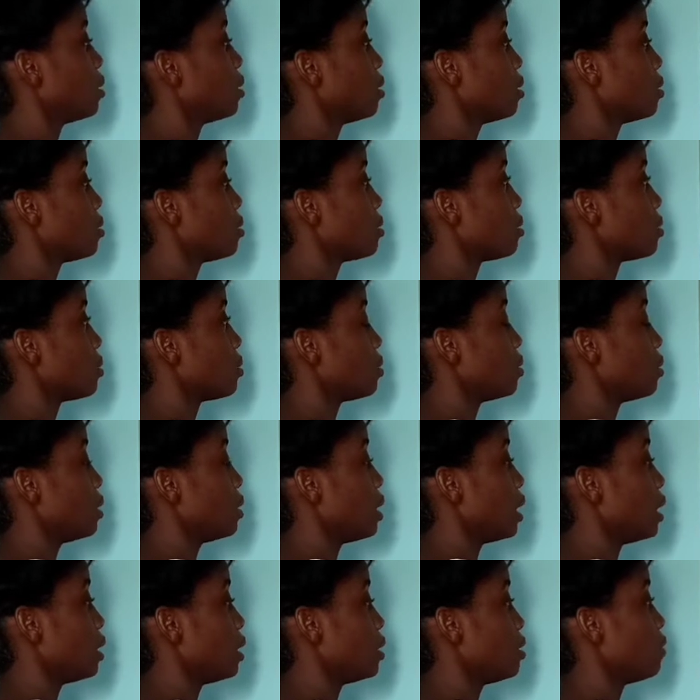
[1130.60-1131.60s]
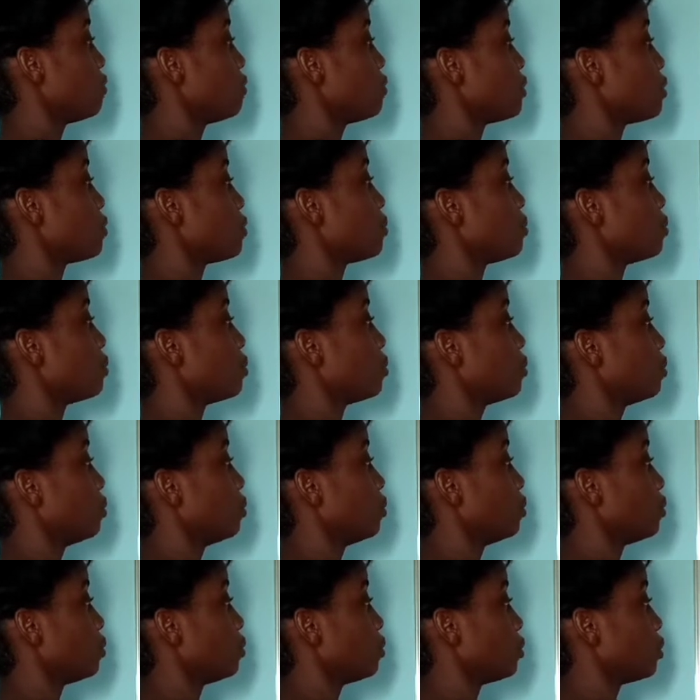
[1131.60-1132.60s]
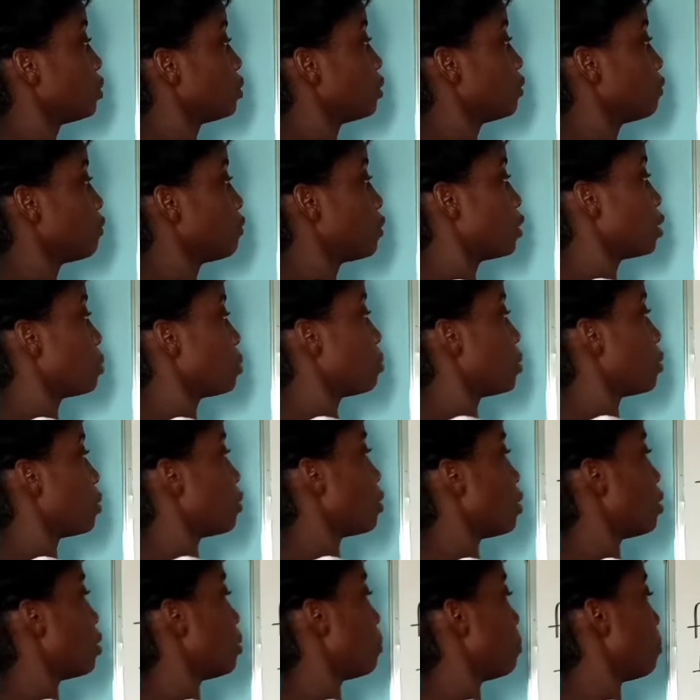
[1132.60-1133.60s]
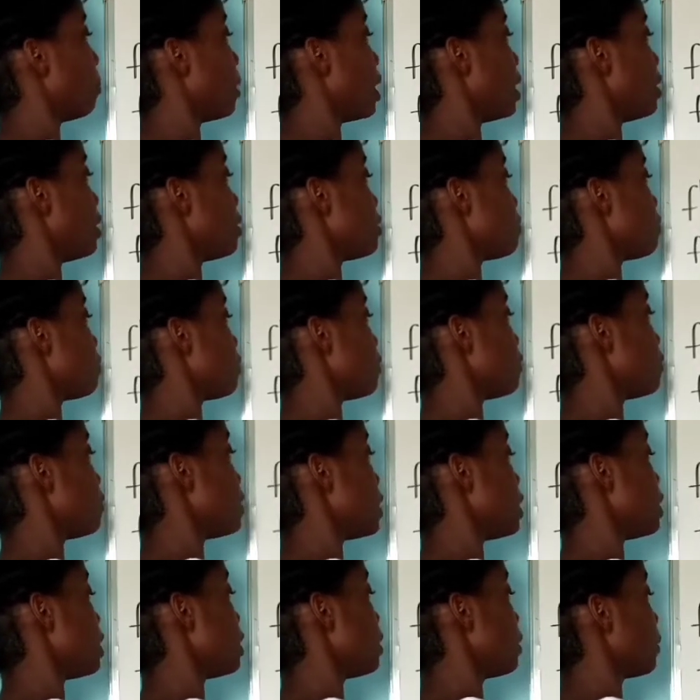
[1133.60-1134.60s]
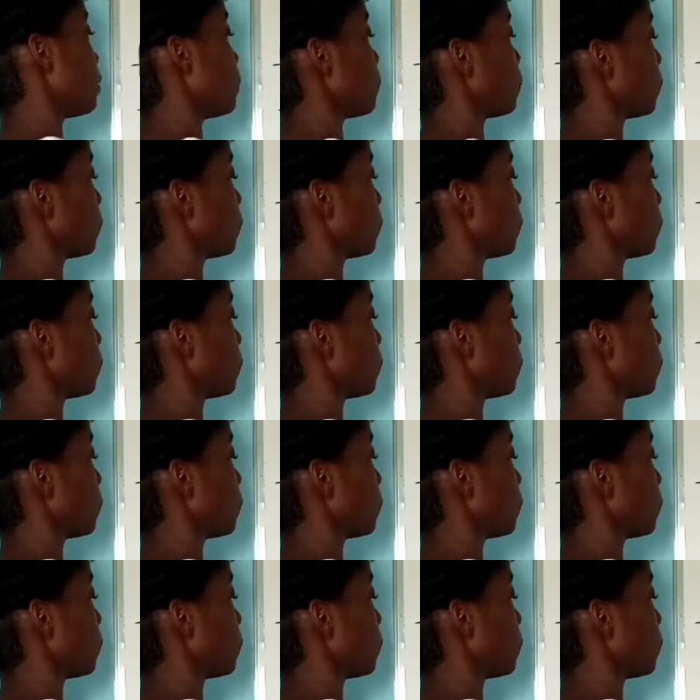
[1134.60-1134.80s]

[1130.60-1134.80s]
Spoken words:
So negative 2 to the 4th power minus 15.